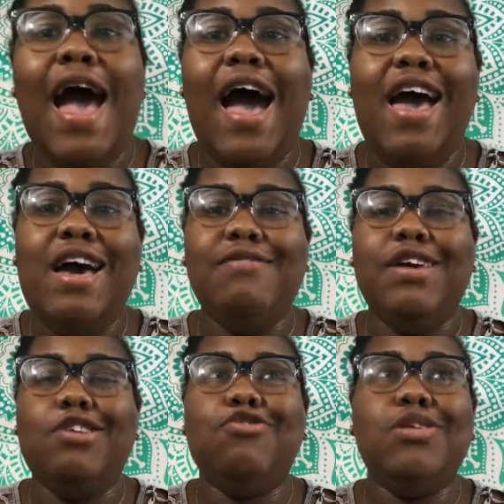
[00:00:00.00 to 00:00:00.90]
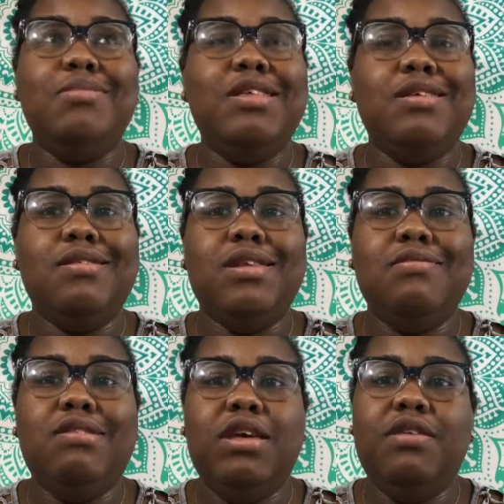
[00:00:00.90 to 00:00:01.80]
I have extremely
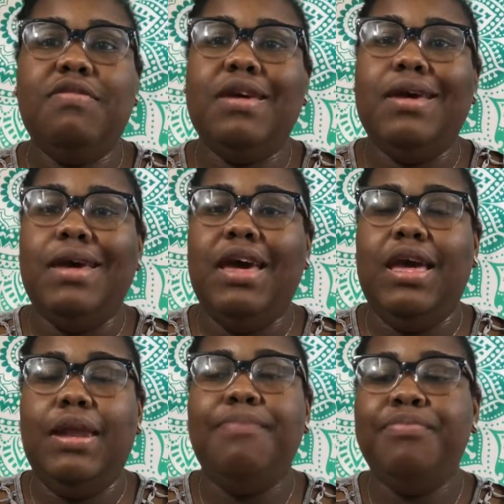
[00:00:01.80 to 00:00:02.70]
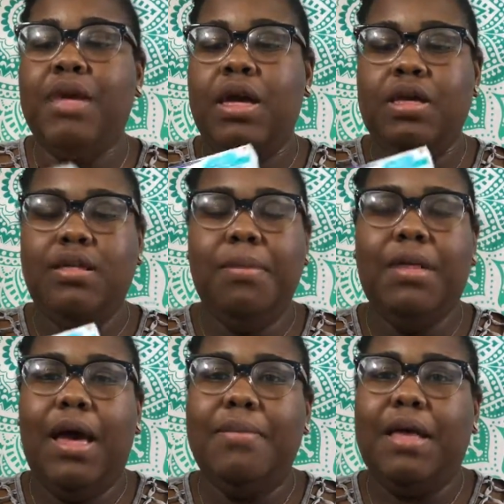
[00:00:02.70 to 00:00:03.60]
sensitive teeth, and
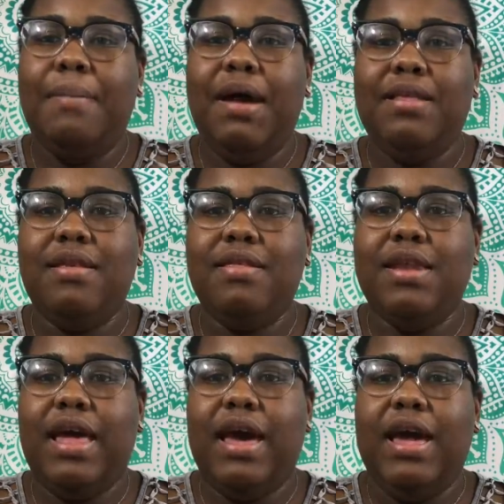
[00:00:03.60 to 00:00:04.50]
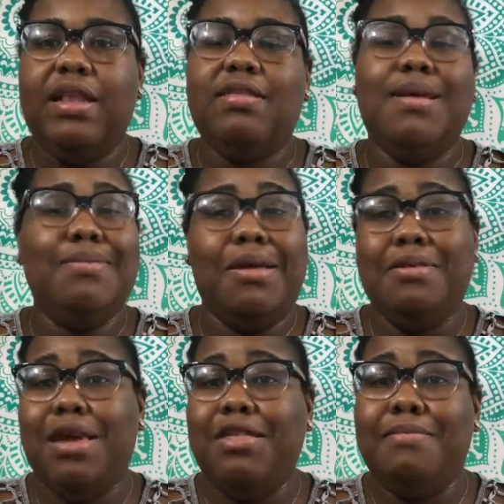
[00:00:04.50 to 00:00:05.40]
sometimes I buy the Sensodyne,
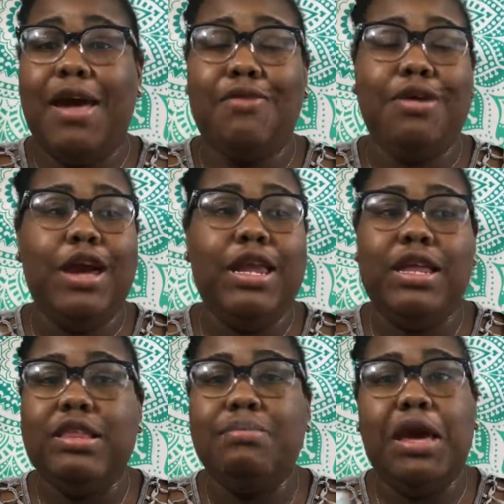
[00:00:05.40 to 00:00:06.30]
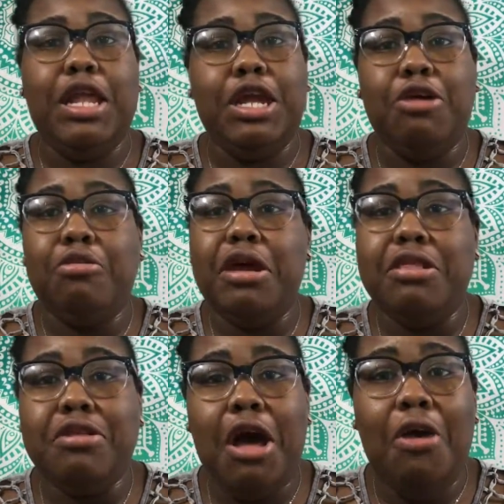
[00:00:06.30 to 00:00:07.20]
sometimes I just buy the regular Smegula
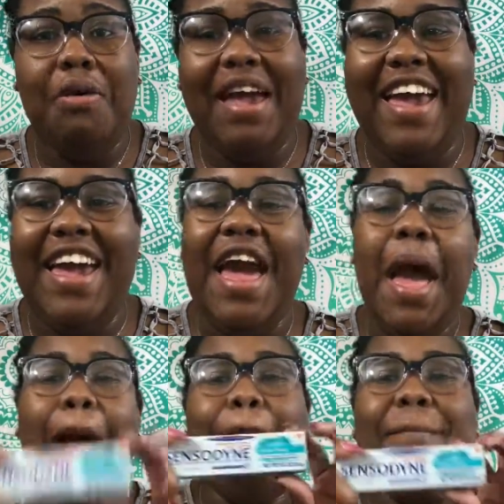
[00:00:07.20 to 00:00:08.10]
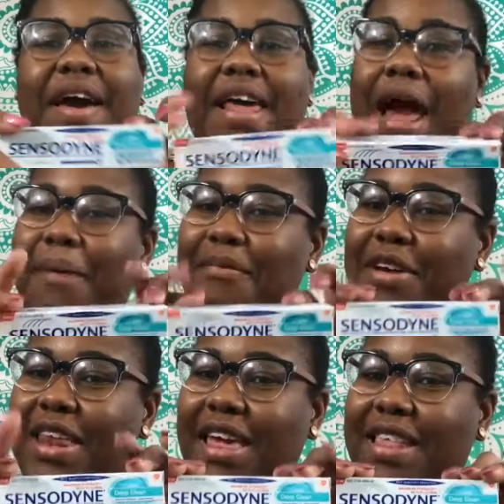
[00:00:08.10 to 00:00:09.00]
Crest Colgate, but I'm
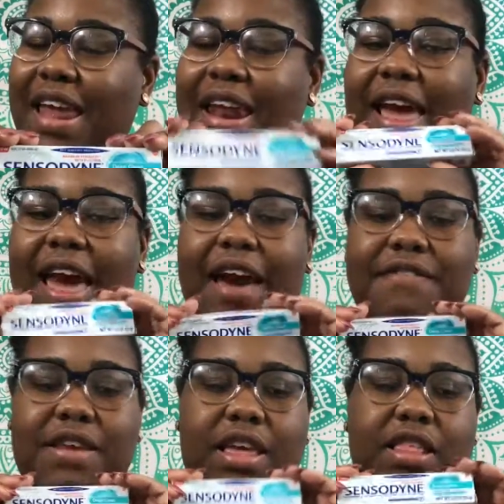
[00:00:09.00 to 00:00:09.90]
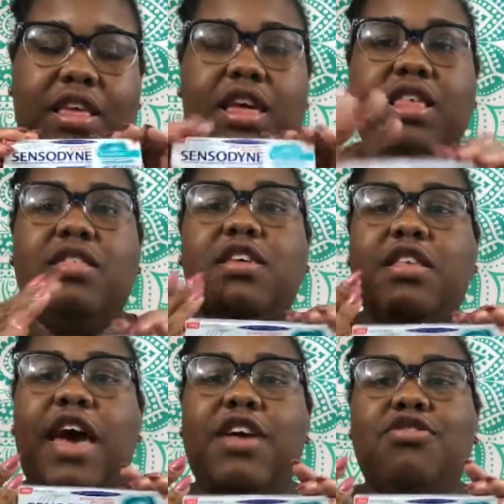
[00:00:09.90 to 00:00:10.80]
really excited to have this because this
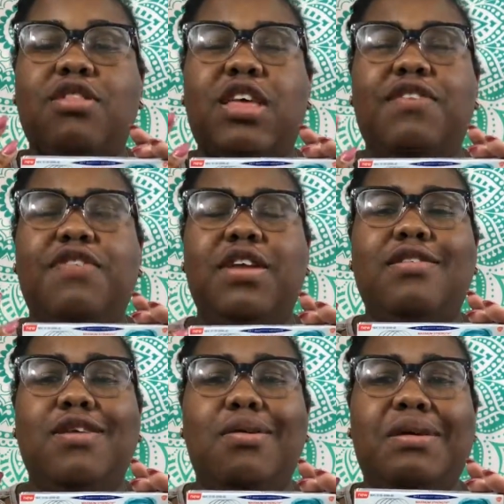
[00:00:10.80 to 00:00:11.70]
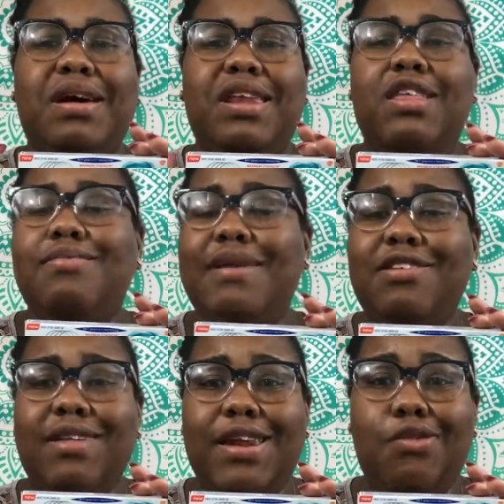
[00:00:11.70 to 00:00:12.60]
has your teeth feeling so good,
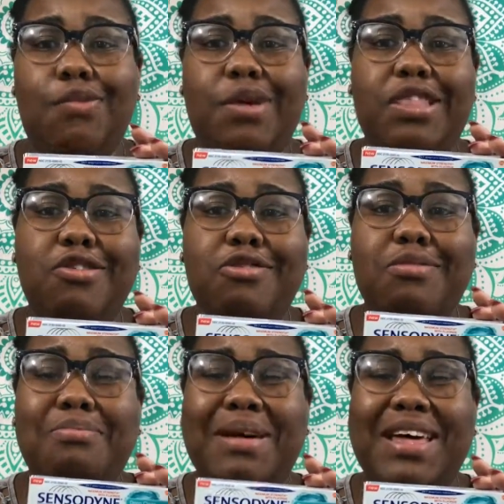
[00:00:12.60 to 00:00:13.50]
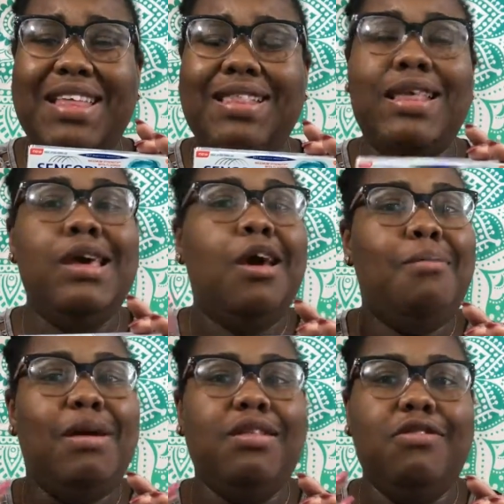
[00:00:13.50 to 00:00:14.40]
especially in the winters and months.
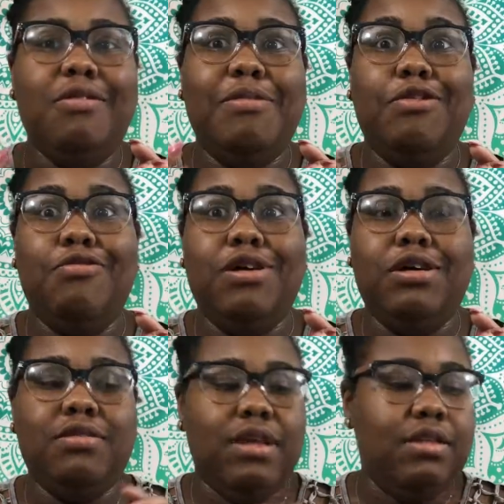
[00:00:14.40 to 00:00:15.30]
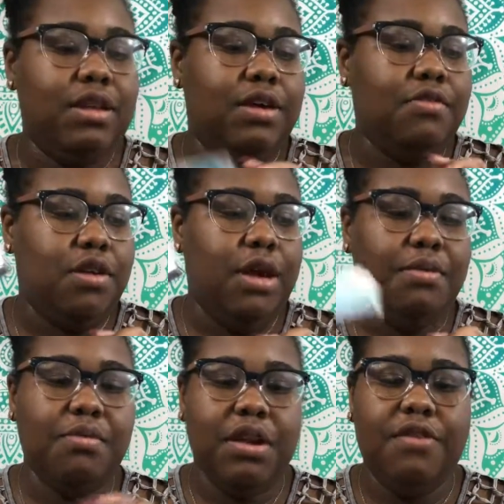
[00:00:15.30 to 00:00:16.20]
My teeth can be real sensitive. So that
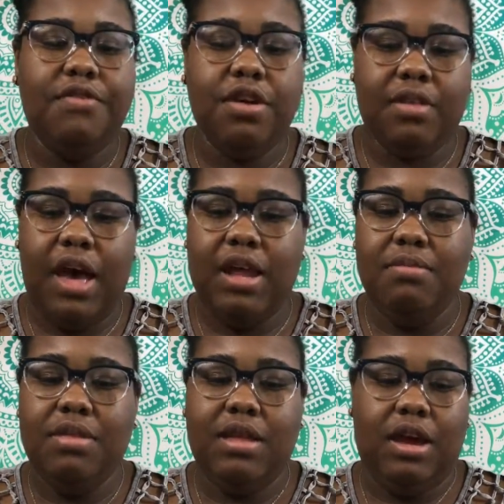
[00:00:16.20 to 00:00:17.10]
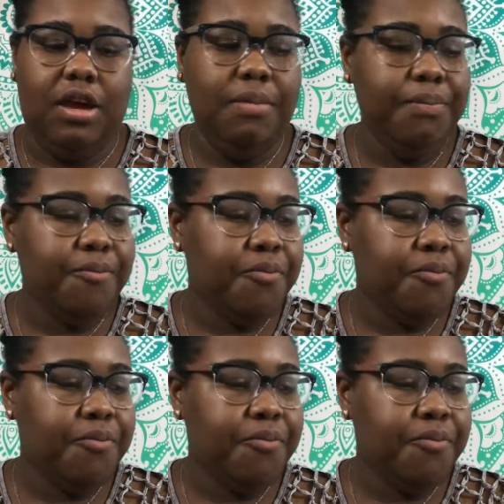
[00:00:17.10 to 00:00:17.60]
was one of the first items there.